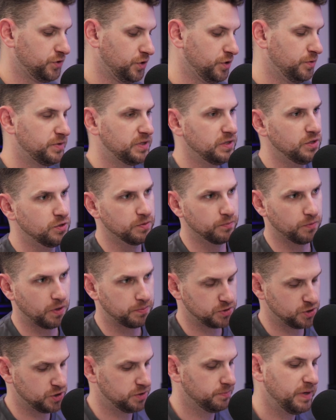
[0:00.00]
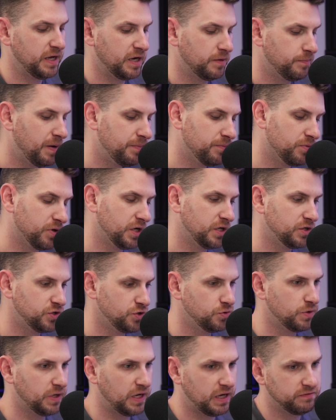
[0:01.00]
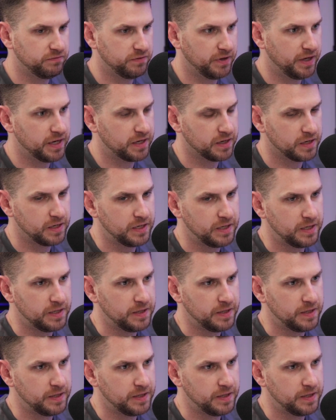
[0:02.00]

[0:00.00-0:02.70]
So you can rupture tympanic membranes. You can have like,